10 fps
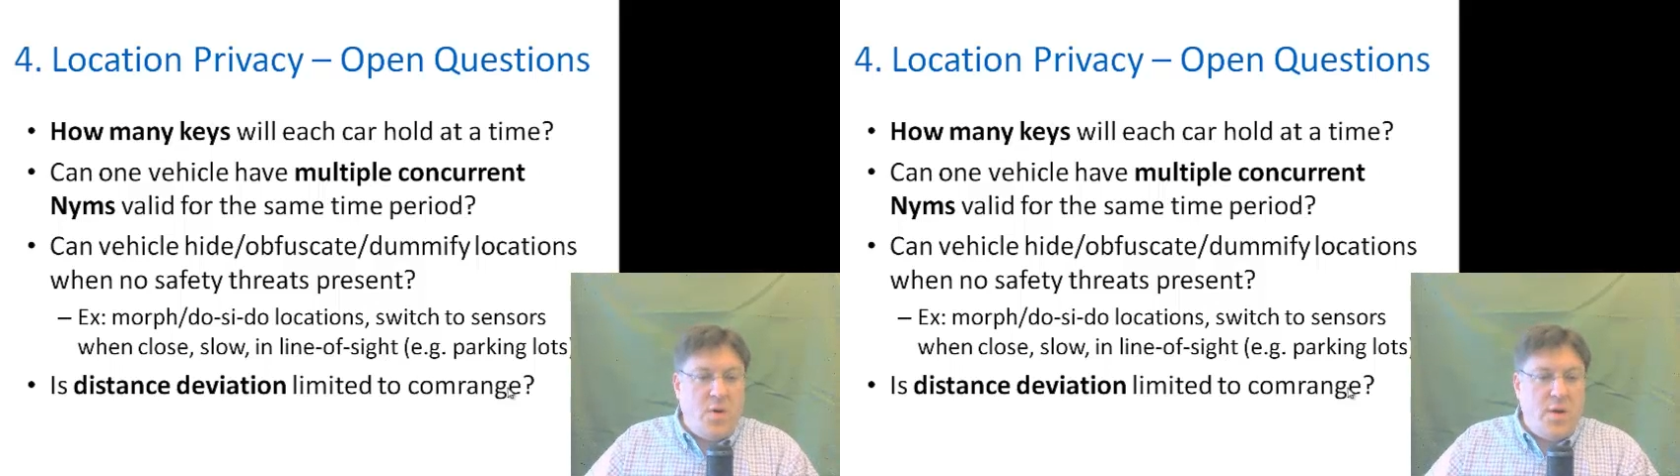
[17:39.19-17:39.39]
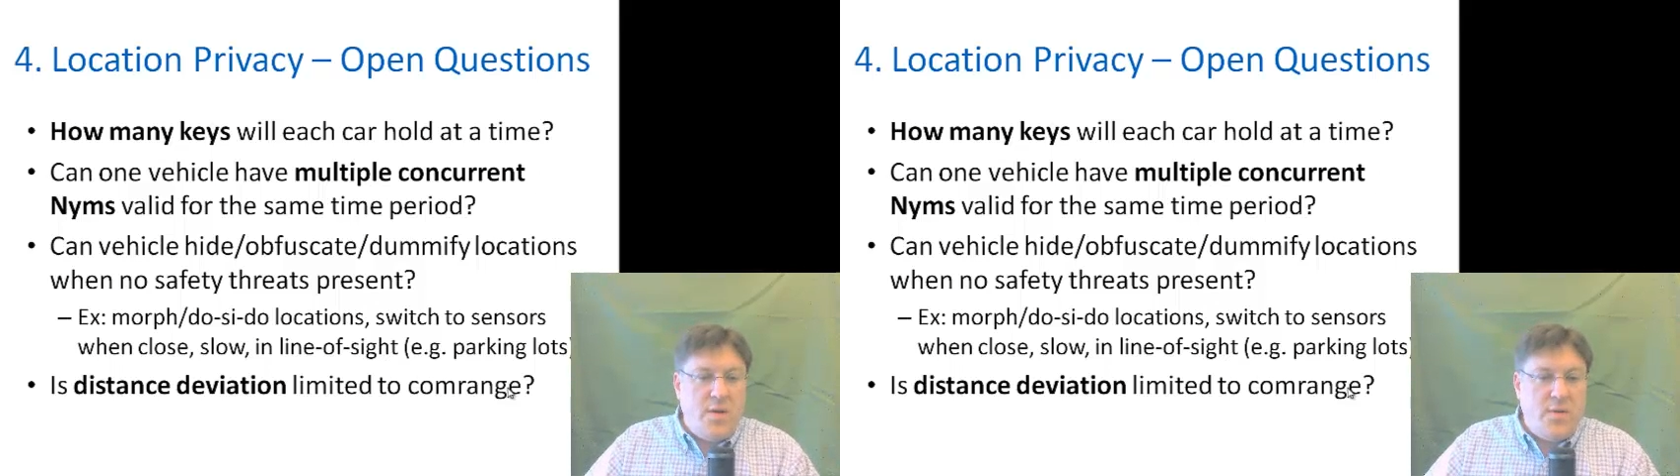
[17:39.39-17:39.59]

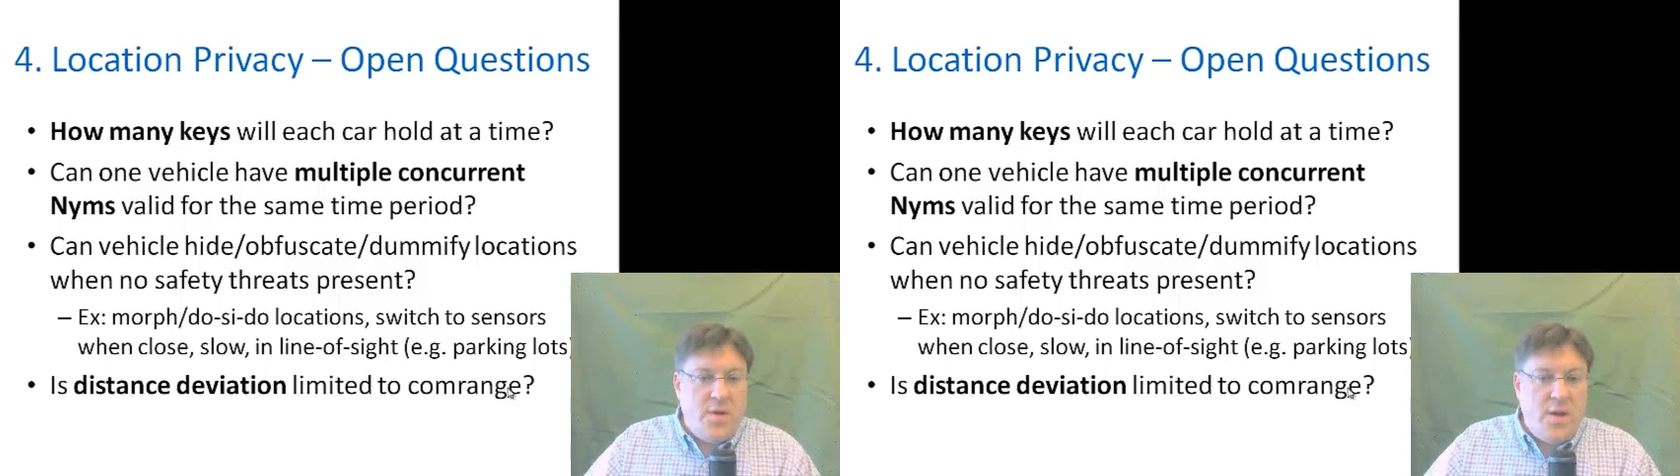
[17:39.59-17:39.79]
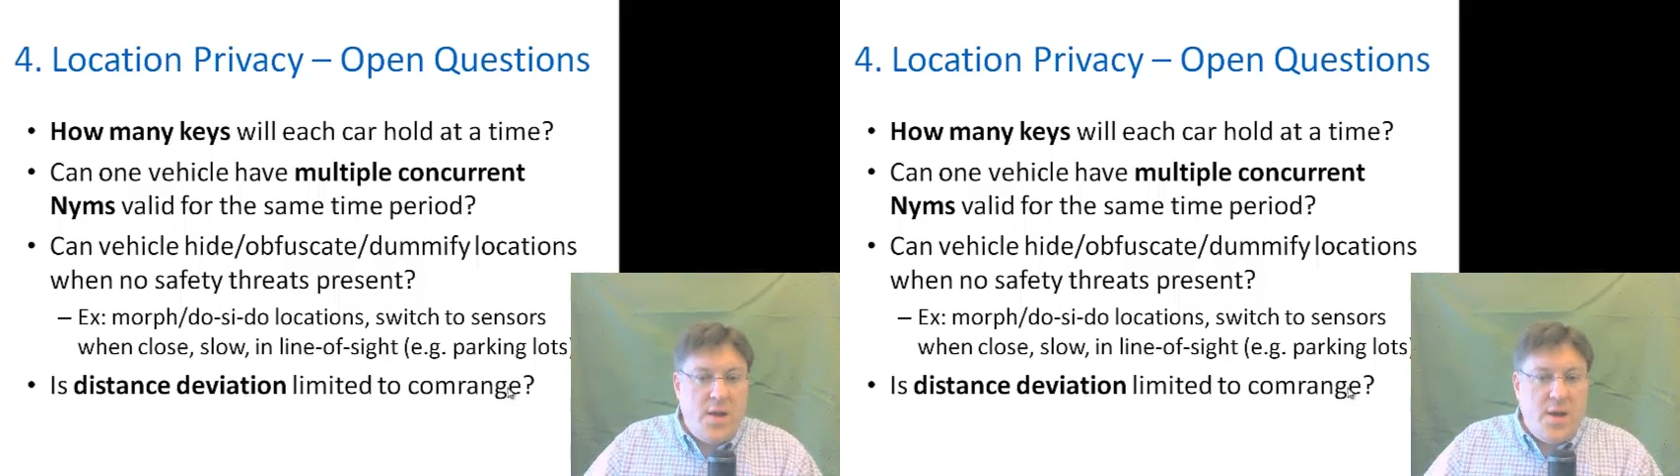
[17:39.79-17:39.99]
is
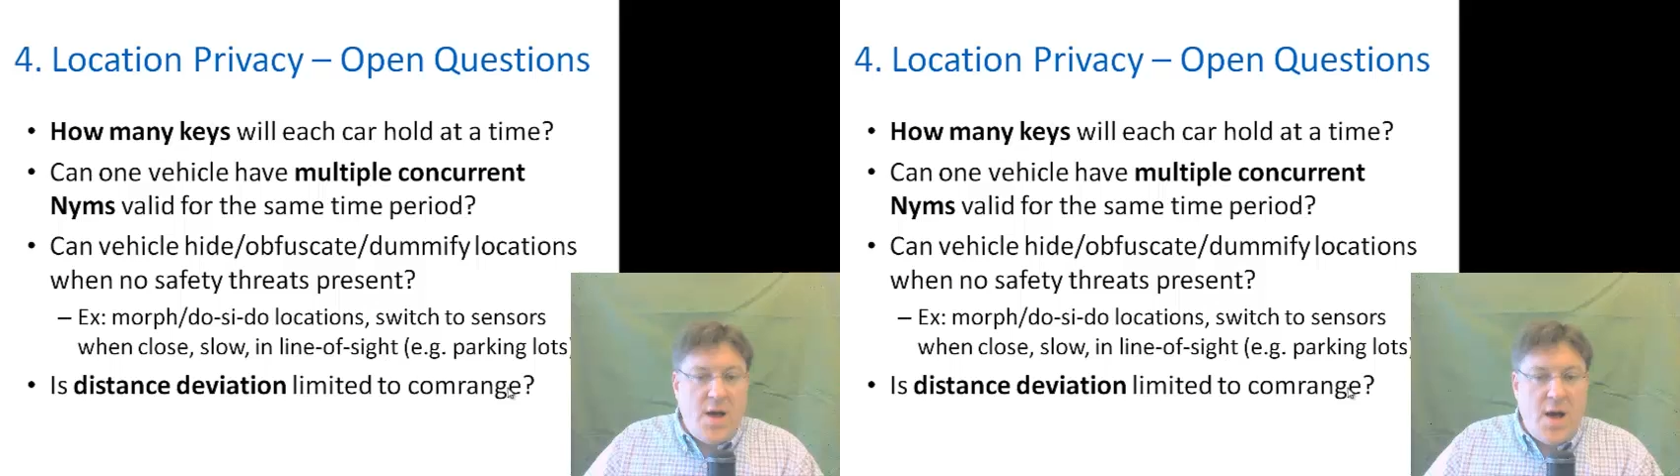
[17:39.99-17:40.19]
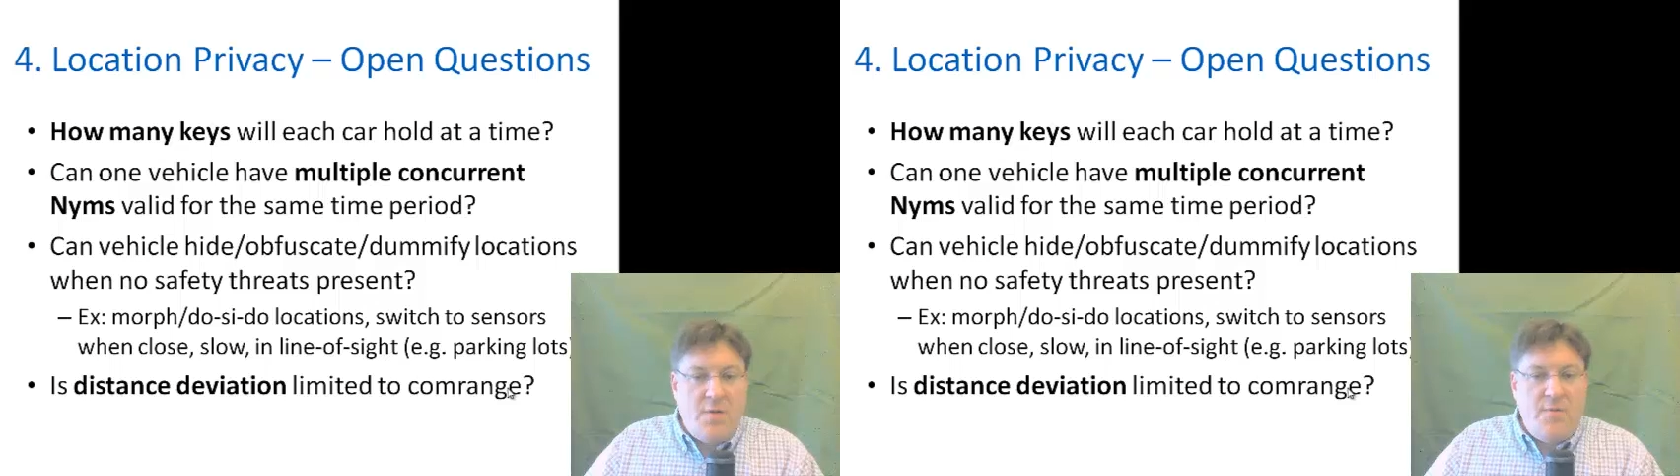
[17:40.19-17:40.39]

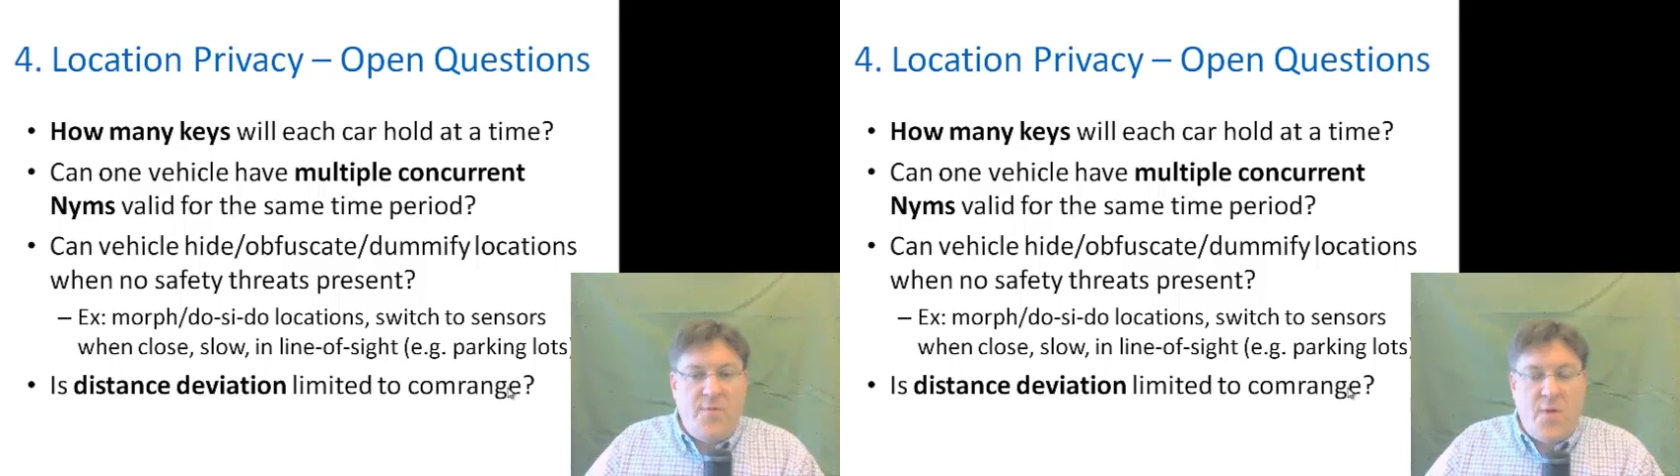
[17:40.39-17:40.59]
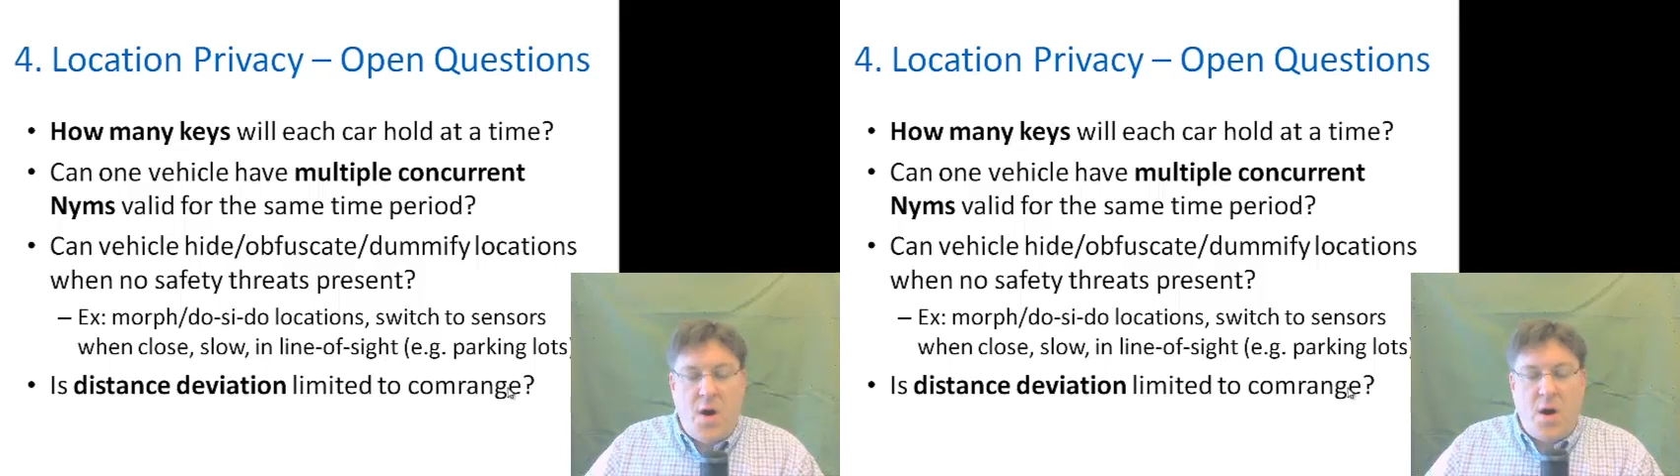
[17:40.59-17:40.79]
how
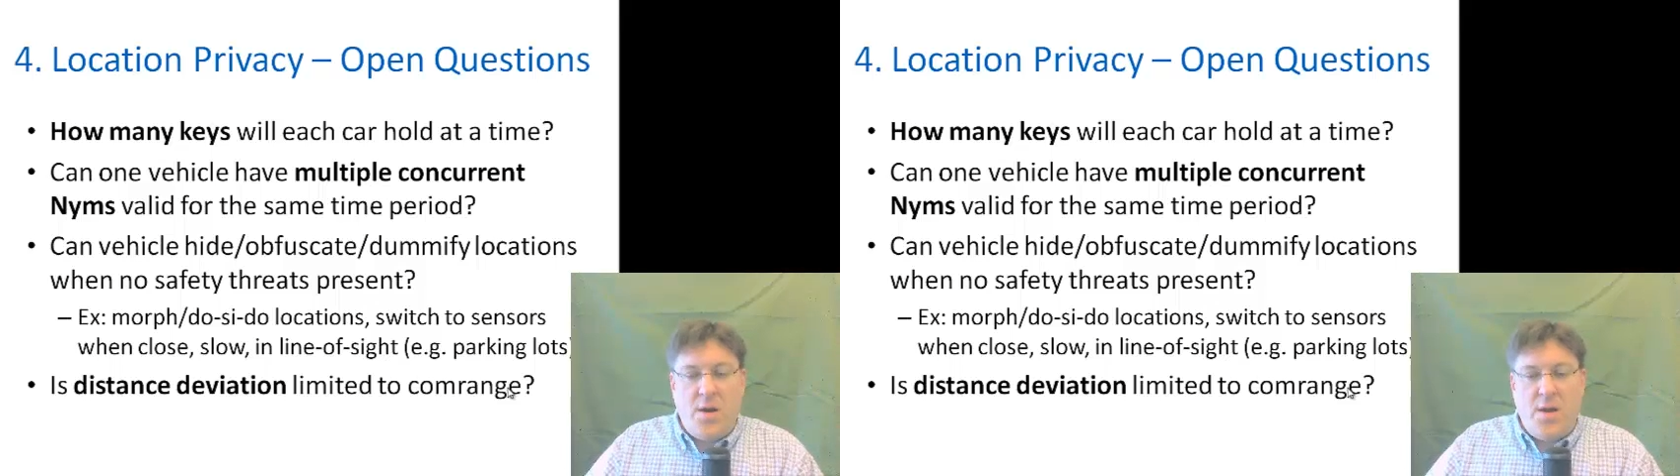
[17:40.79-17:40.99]
far